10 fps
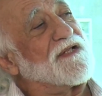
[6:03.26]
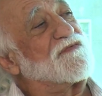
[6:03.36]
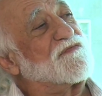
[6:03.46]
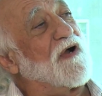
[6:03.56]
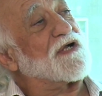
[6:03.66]

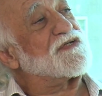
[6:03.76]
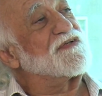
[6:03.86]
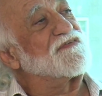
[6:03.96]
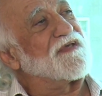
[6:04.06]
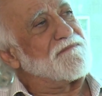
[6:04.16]

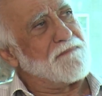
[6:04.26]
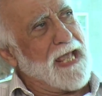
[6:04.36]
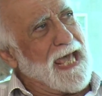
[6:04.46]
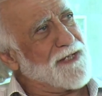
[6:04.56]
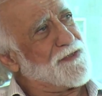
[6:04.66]
instructions that
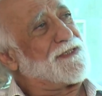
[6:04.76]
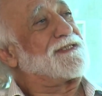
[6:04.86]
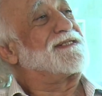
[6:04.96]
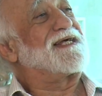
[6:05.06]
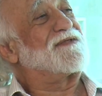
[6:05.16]

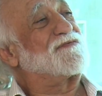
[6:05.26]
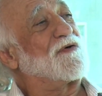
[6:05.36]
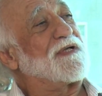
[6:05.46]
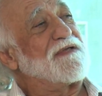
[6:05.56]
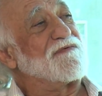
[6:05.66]
mattered. And
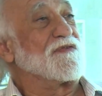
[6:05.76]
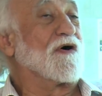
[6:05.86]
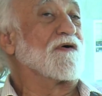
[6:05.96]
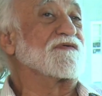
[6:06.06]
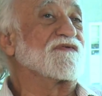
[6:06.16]
so even
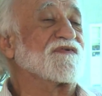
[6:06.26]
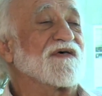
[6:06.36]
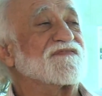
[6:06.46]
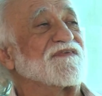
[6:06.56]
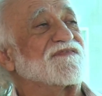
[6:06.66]
though there's
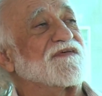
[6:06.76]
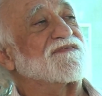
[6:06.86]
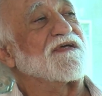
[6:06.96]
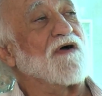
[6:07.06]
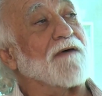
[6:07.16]
less than
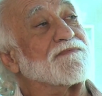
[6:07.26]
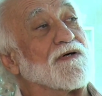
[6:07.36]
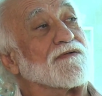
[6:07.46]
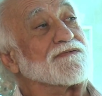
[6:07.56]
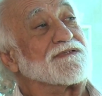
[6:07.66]
16
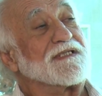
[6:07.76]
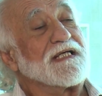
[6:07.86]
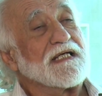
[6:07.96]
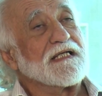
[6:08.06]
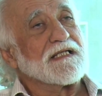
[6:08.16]
opcodes,
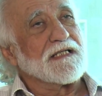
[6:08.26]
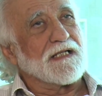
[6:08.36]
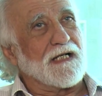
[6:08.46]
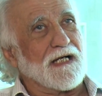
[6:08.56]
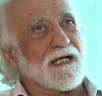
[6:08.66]

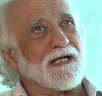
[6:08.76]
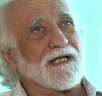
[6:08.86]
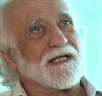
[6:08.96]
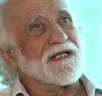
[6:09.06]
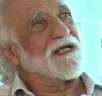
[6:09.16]

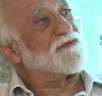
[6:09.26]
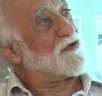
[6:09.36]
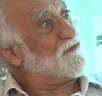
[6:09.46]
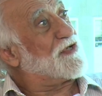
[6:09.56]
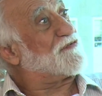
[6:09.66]
it's
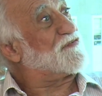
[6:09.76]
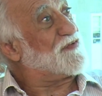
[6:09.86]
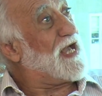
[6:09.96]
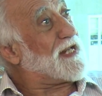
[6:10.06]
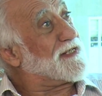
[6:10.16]
a rich
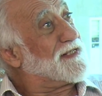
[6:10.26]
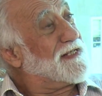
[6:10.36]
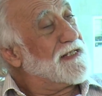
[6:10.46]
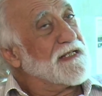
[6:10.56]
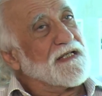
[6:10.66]
set.
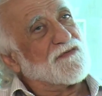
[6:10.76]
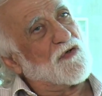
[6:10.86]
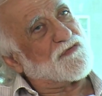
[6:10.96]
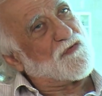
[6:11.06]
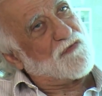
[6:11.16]

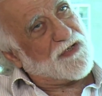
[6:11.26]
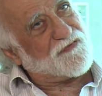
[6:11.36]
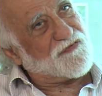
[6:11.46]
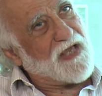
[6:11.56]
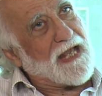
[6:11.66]
So it's a
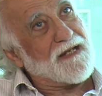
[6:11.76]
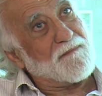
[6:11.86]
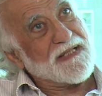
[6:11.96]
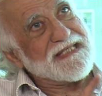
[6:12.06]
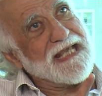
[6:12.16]
rich set,
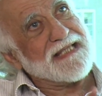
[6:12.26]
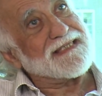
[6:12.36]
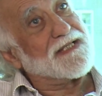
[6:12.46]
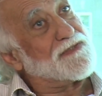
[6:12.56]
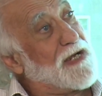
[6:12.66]
but
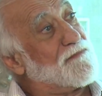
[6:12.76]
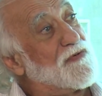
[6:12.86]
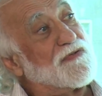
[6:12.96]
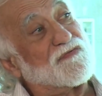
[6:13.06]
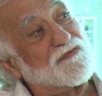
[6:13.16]
yet the
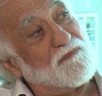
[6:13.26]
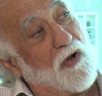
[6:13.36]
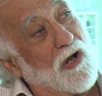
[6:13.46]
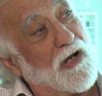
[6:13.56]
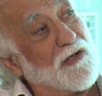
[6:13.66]
number is
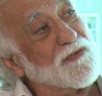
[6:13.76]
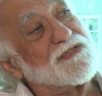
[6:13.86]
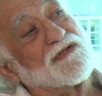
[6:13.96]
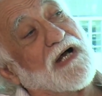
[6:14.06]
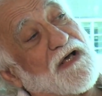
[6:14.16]
small,
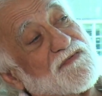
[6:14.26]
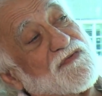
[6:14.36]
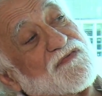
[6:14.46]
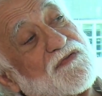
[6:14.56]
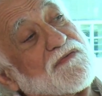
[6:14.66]
which allows
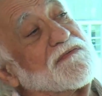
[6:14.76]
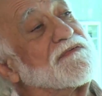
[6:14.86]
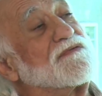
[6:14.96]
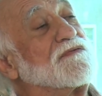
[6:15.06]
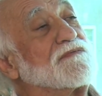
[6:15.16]
the
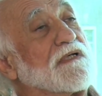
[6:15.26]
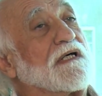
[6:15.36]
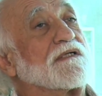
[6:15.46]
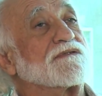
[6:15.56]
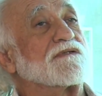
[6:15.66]
student
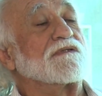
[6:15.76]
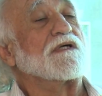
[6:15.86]
to